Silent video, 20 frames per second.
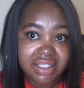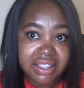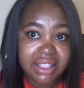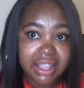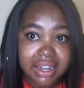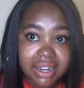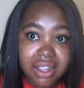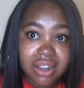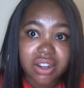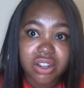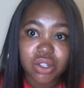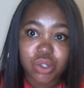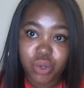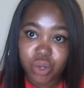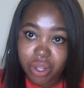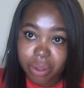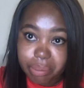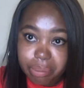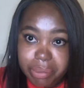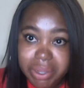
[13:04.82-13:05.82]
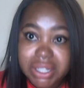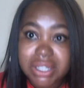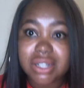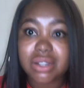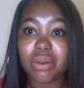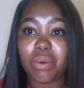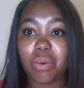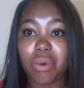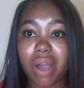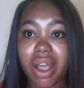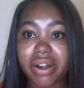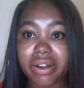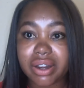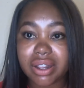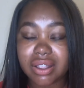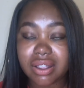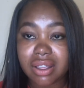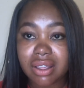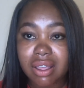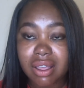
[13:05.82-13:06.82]
that energy, you're emitting
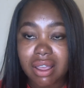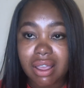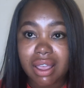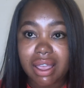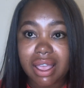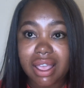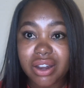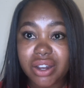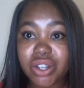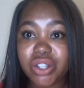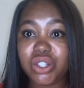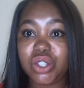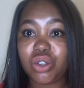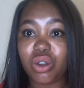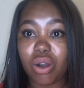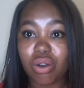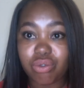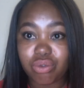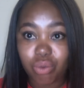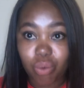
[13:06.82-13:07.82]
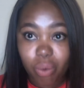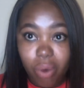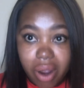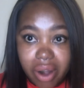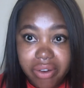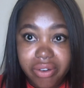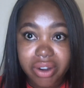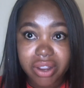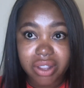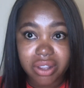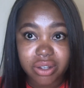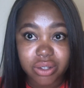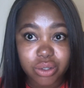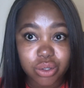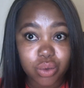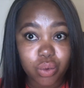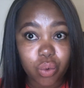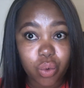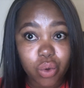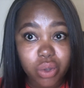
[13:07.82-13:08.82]
energy of worry
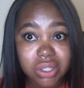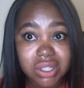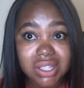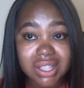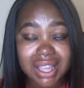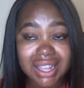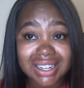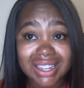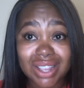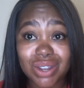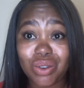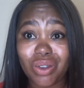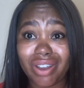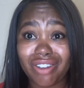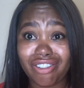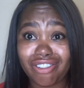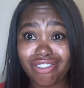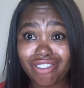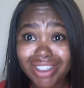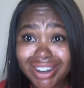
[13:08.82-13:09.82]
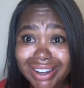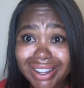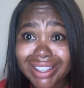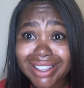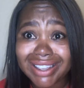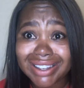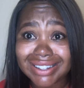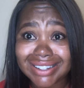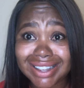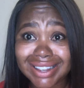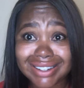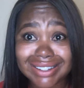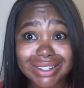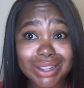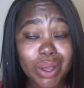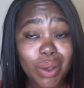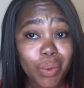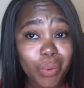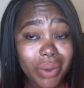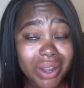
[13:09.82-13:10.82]
towards that, and you are feeding it, and
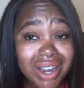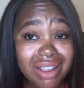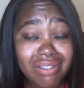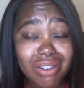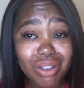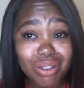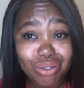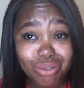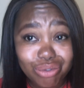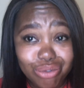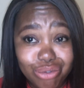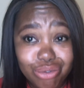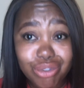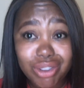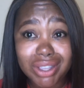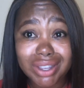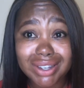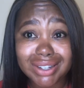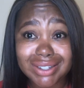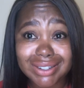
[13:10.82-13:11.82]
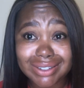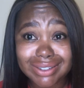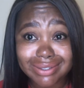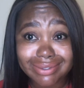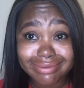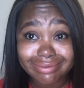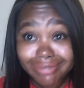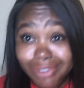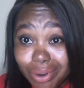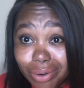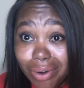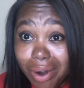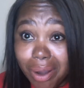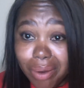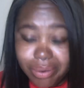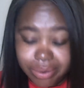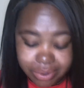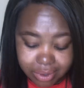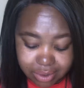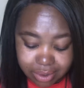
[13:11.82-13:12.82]
whatever you feed
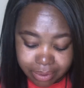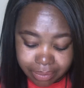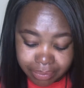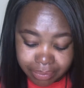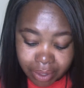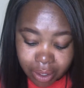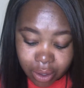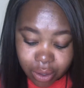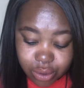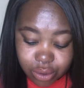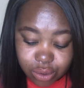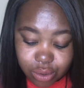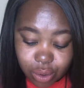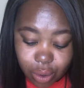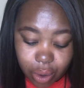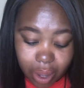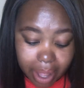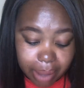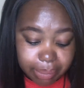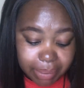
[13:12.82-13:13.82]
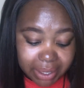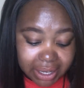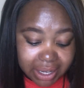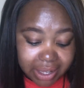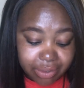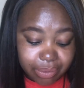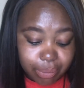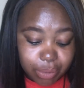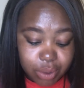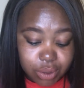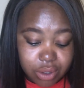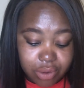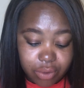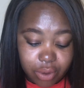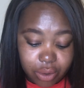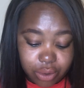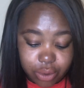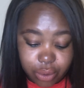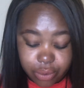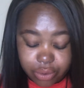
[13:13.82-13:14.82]
grows. So I believe most of all
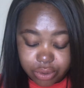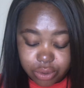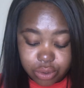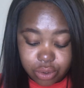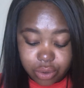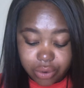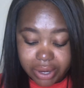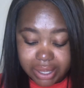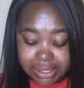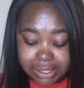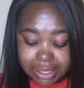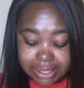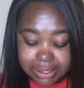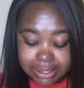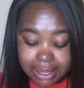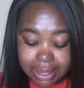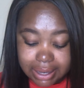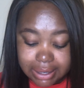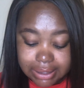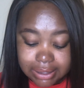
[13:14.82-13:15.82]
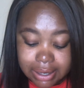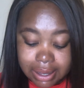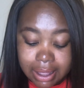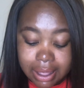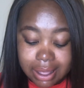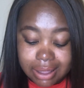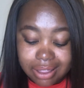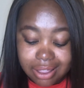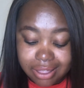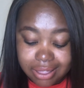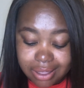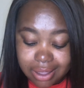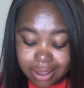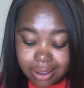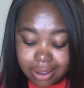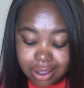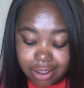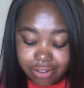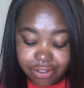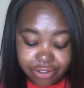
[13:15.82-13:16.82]
know the story. As I said, the thing
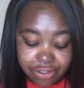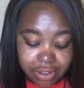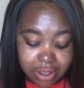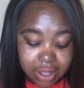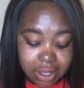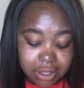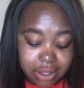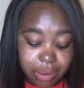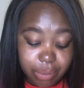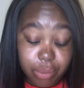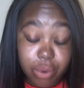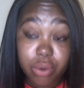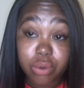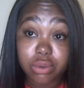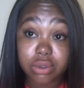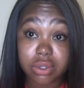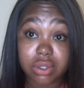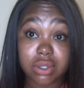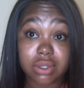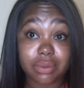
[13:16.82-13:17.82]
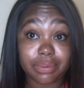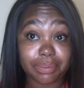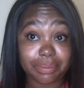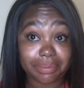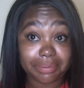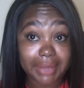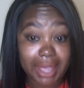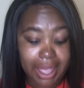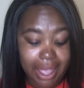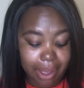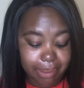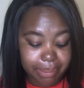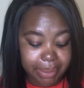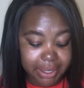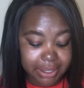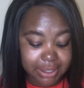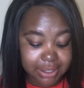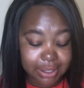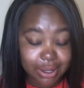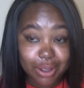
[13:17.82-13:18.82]
he feared the most
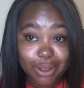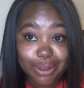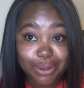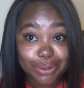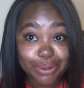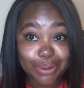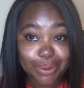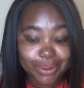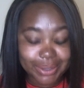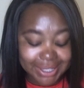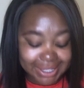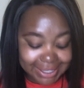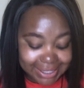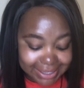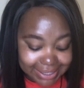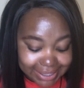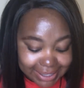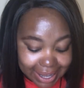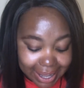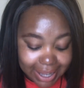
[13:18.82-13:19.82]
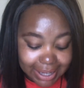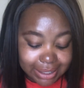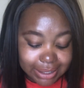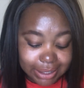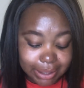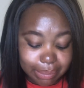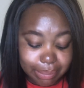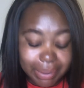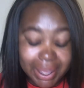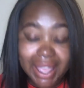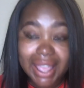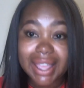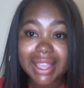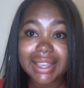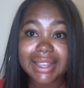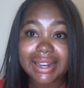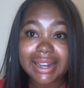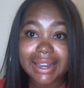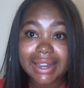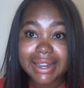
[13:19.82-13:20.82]
happened. So start
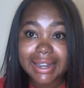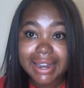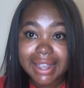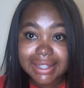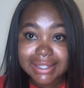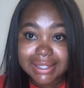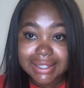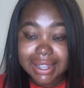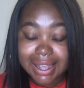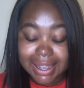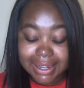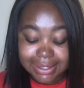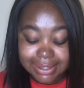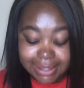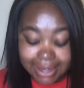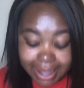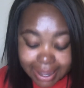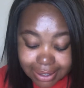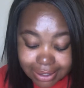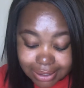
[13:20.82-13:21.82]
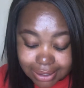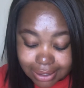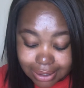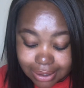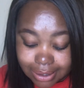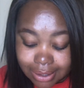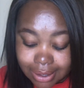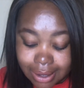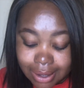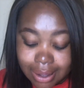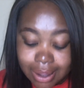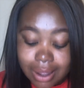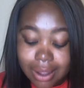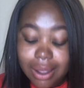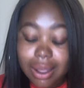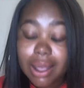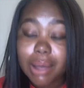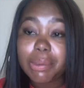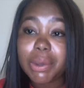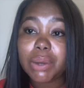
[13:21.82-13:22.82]
paying less attention
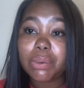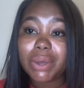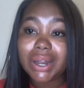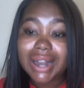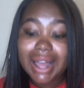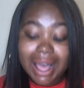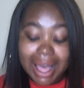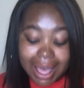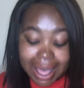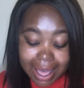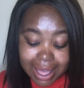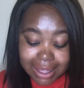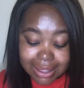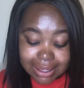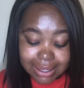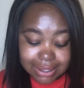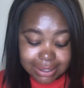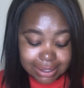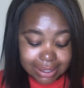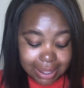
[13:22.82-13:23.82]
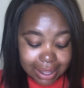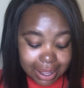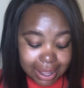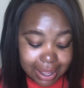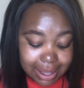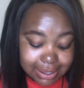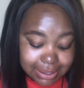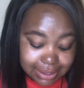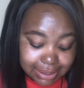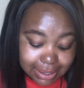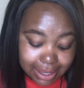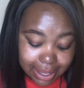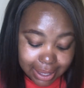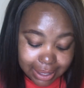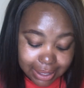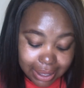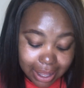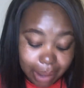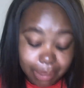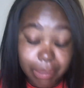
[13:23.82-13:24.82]
about what others are
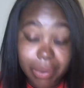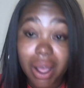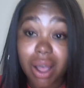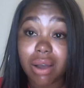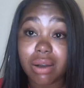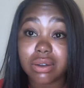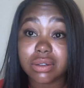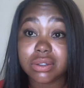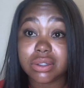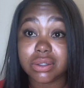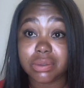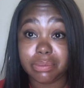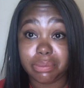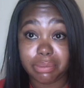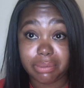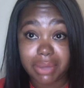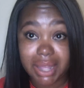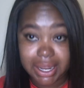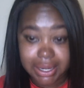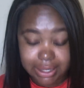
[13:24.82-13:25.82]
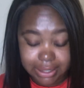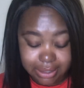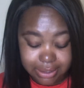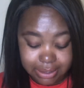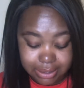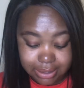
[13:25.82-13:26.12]
saying about money.